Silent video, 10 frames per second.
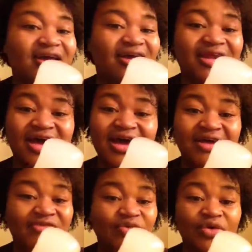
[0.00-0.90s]
And I
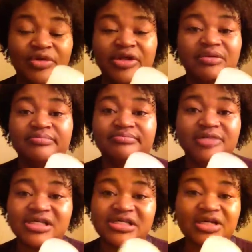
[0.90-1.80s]
haven't rolled it up
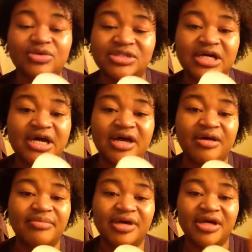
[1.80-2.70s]
a single
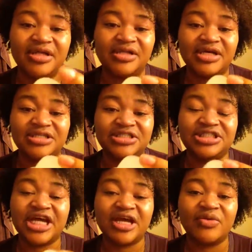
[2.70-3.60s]
time. And that's
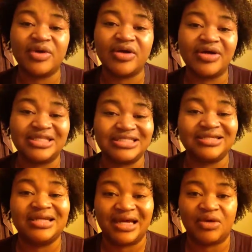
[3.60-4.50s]
January
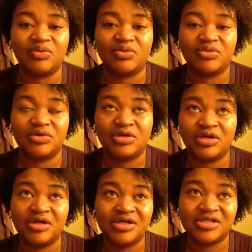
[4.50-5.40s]
until now.
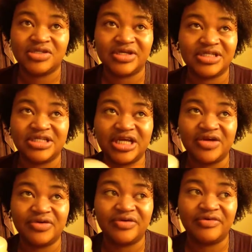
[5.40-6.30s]
So that's
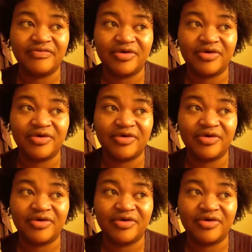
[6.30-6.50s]
January.